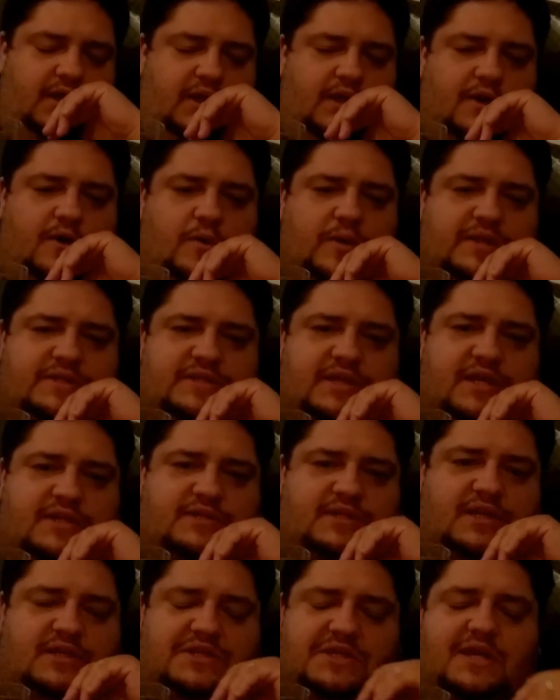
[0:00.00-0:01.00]
you know, it's
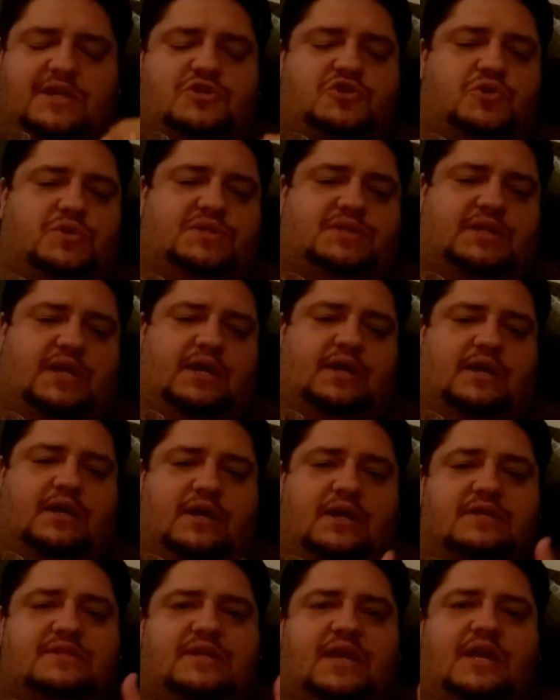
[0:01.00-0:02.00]
interesting.
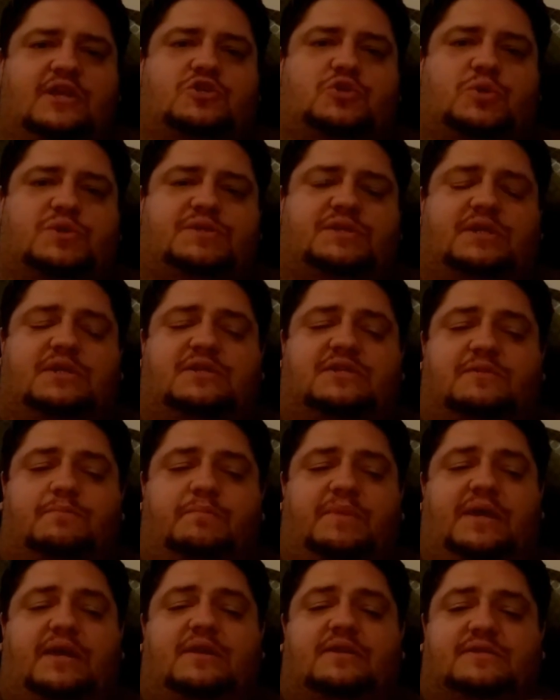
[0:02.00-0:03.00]
It's interesting to
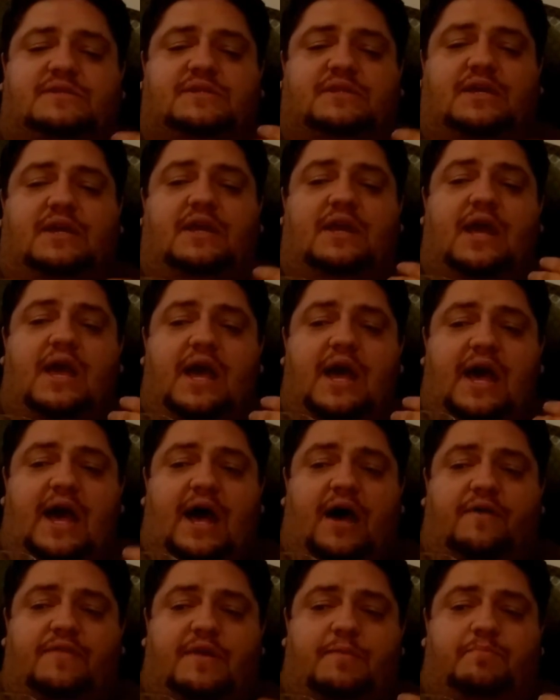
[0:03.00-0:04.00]
me to see
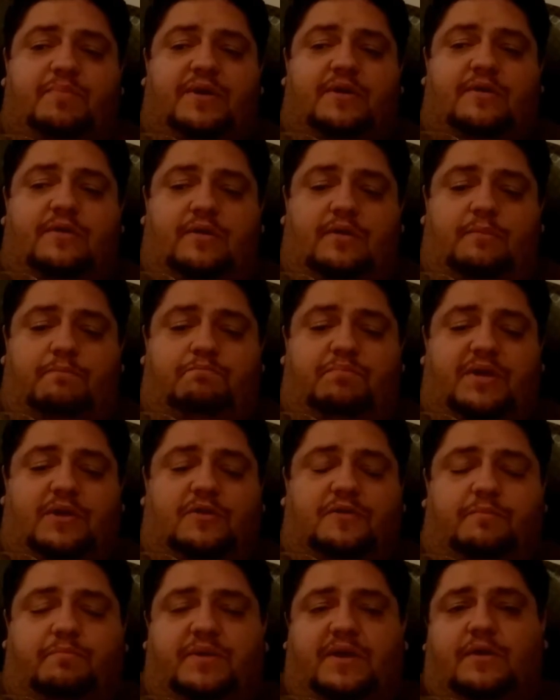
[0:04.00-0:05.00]
how they
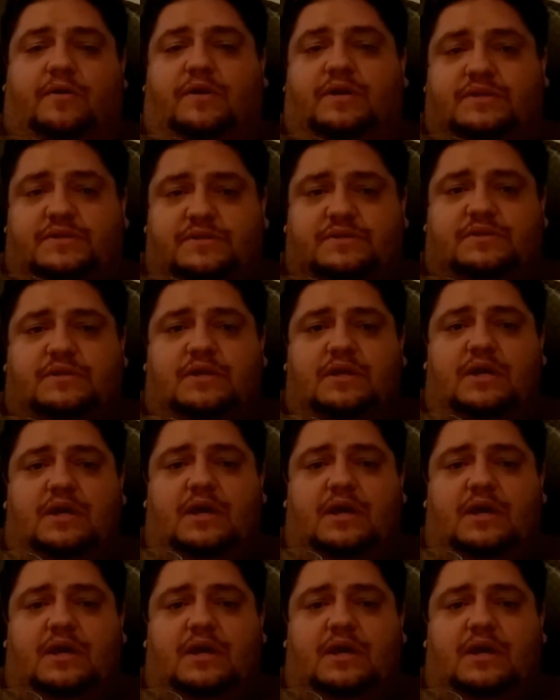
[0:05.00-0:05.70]
build Beerus.